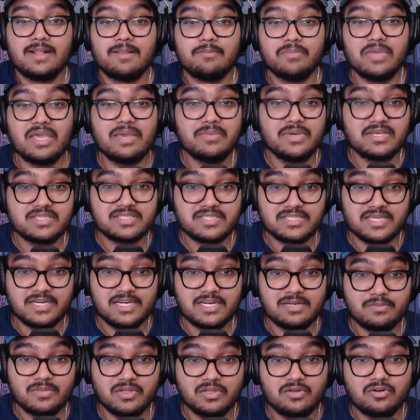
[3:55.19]
Maybe it
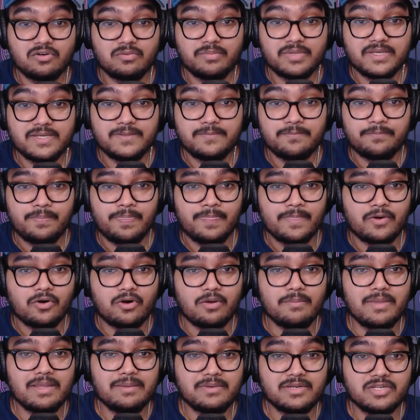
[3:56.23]
scared him a little bit,
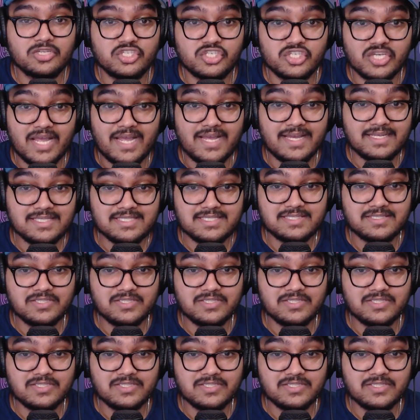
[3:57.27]
or maybe the Giants